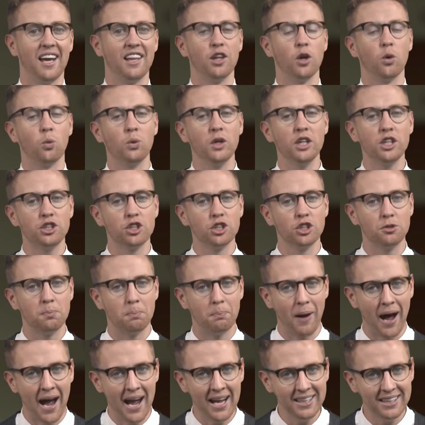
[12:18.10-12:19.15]
and that we
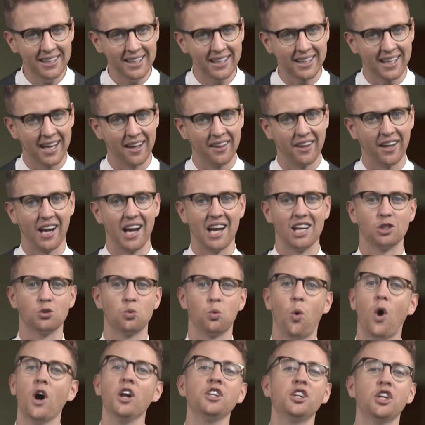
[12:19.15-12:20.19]
should band together
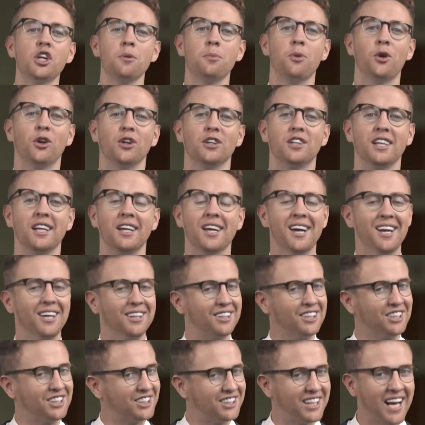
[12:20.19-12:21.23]
as one community
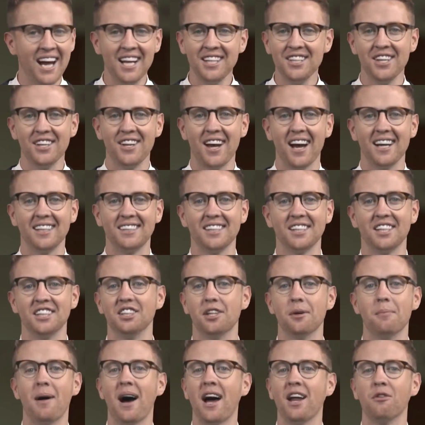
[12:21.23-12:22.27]
to stand united
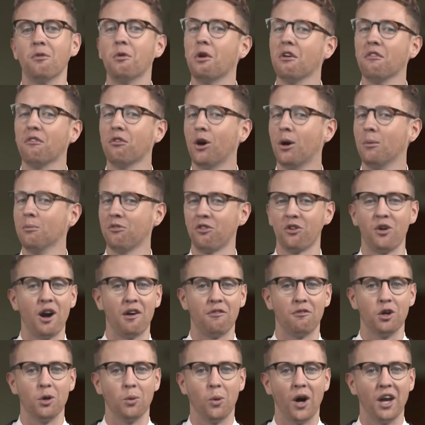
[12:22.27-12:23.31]
and demand reform for
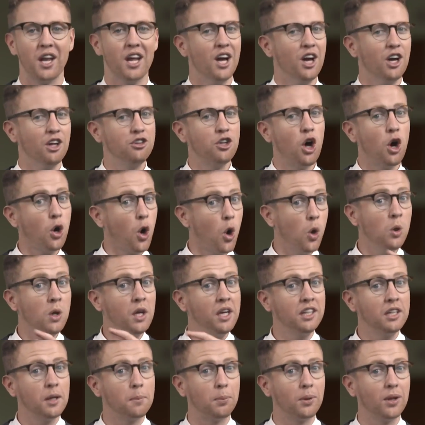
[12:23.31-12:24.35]
everyone, not
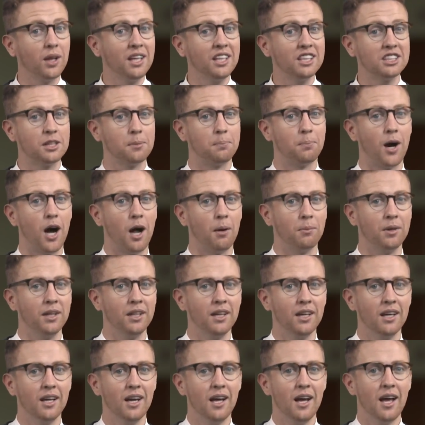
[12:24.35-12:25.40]
only in the police
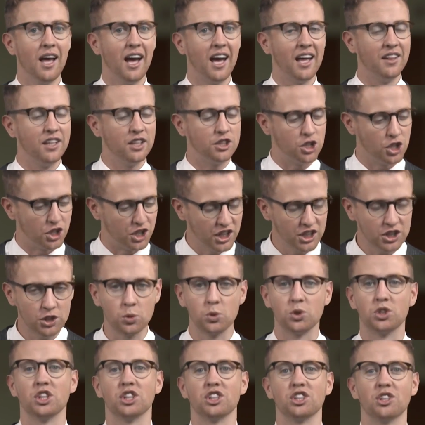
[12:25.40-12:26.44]
department and the
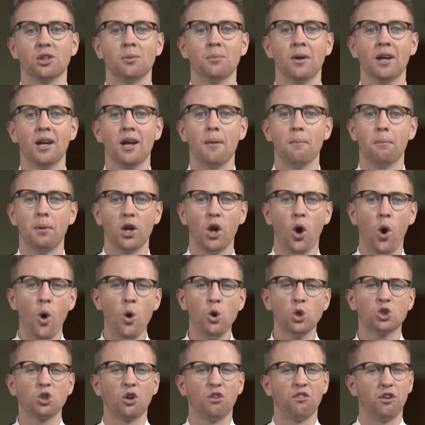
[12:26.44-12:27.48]
judicial system, but
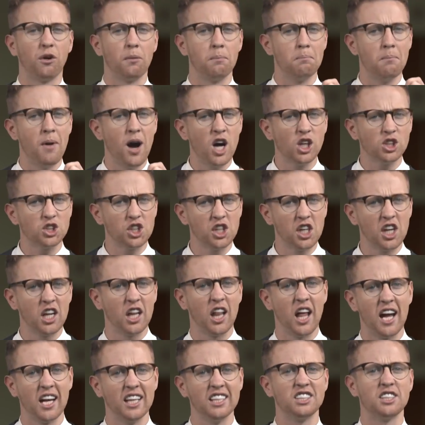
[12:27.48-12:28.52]
also for
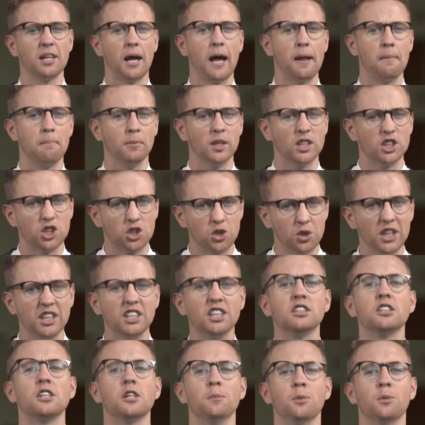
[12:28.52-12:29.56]
marginalized and mistreated